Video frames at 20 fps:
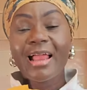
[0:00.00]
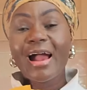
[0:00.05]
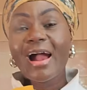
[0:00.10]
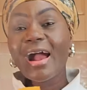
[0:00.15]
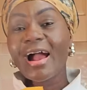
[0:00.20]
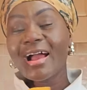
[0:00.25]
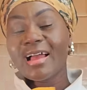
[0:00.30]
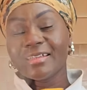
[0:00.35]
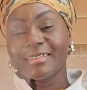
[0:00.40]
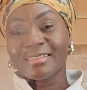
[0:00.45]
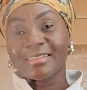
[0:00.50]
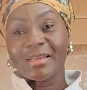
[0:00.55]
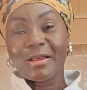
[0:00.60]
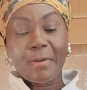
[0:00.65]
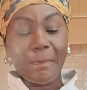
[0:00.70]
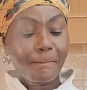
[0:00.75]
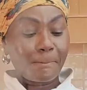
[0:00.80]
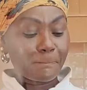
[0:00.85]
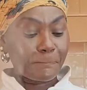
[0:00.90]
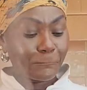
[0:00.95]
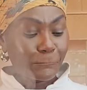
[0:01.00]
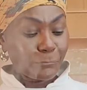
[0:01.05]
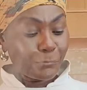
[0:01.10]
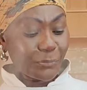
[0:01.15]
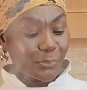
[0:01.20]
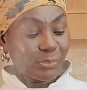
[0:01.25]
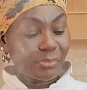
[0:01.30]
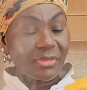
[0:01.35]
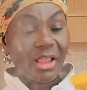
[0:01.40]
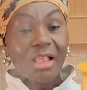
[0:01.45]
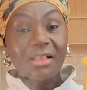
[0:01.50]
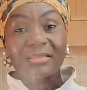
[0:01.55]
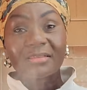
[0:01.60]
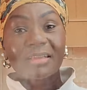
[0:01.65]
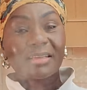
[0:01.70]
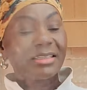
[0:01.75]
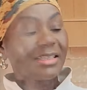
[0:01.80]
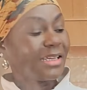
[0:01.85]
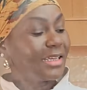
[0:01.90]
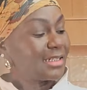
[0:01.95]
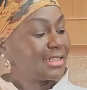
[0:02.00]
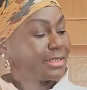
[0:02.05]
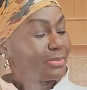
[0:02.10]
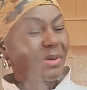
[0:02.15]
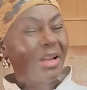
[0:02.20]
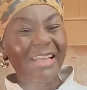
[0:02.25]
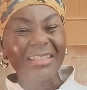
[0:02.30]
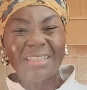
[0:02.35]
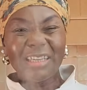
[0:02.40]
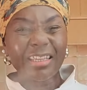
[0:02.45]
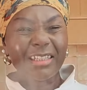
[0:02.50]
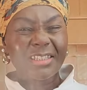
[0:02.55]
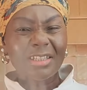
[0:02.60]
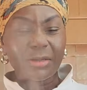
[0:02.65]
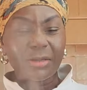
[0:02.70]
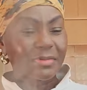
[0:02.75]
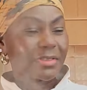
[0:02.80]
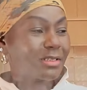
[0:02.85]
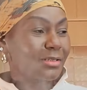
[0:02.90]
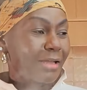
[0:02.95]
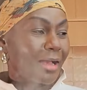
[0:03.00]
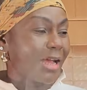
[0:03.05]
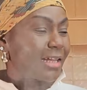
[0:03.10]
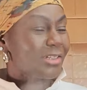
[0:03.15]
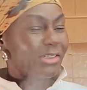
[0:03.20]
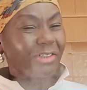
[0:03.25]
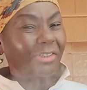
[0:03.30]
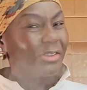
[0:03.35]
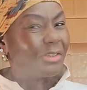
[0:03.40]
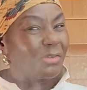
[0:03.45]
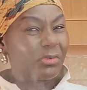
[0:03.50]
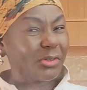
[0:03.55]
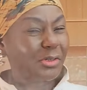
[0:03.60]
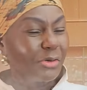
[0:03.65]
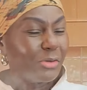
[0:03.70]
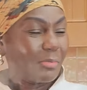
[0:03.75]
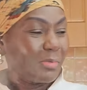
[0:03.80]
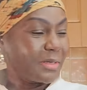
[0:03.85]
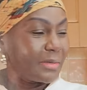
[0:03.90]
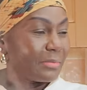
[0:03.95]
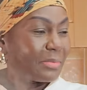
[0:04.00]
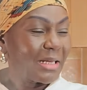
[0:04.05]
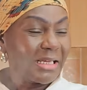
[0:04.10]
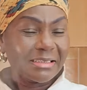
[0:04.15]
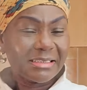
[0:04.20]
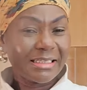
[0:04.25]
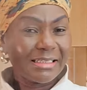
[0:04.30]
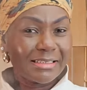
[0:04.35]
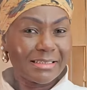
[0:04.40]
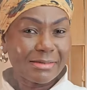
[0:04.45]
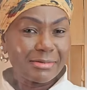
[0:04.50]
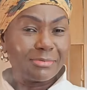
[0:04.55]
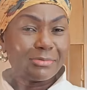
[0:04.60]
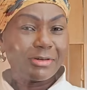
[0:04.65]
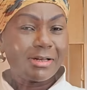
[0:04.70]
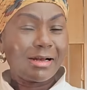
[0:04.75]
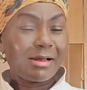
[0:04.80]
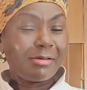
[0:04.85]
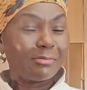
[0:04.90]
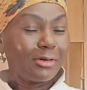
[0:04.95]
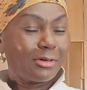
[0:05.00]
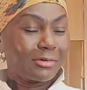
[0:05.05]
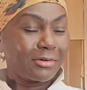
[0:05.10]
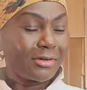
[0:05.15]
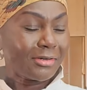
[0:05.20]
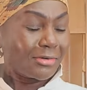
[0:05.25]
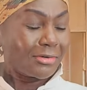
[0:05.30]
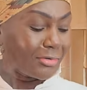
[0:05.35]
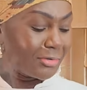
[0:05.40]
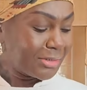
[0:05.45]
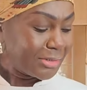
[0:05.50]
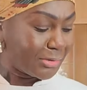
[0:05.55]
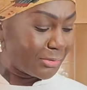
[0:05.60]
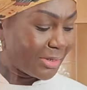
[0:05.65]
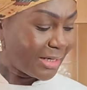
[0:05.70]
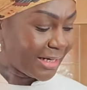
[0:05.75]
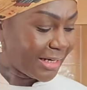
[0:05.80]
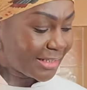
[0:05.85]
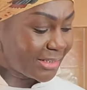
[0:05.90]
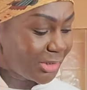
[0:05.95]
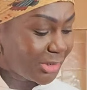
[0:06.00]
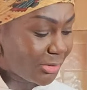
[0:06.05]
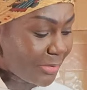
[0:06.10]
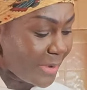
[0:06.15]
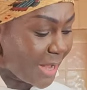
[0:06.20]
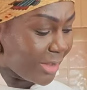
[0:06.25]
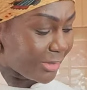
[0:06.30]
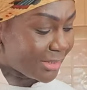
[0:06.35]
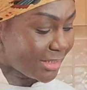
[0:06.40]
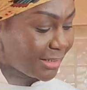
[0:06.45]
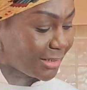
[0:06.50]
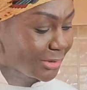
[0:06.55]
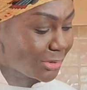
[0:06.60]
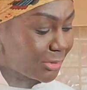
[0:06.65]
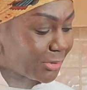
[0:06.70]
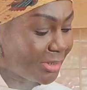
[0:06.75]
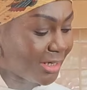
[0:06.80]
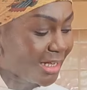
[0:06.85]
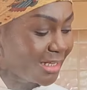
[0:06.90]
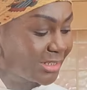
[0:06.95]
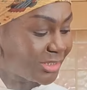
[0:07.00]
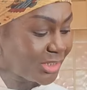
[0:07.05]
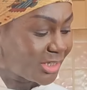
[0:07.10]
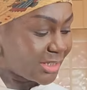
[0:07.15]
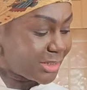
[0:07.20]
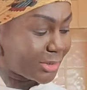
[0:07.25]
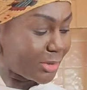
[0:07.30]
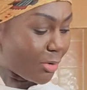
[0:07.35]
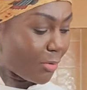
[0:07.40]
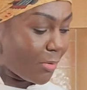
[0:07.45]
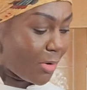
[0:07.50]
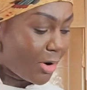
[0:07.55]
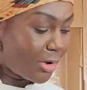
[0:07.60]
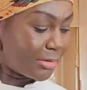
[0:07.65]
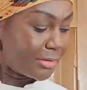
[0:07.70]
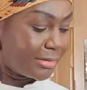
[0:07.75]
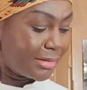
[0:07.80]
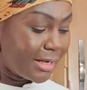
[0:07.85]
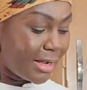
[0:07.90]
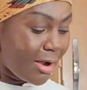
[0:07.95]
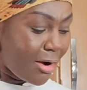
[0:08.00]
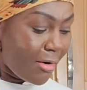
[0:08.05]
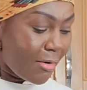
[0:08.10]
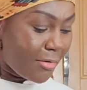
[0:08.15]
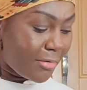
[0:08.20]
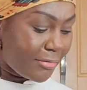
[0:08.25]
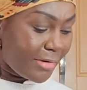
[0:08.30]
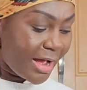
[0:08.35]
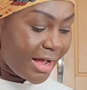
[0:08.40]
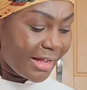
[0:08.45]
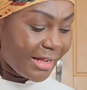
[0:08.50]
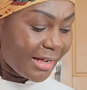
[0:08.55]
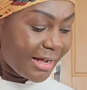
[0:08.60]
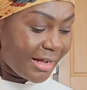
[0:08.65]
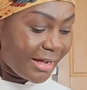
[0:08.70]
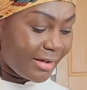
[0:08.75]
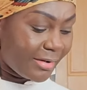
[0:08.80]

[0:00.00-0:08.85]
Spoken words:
and it's plantain chips. I don't know if you know plantain chips, but I'm not going to go into a lecture about it. So let's just go on. All right.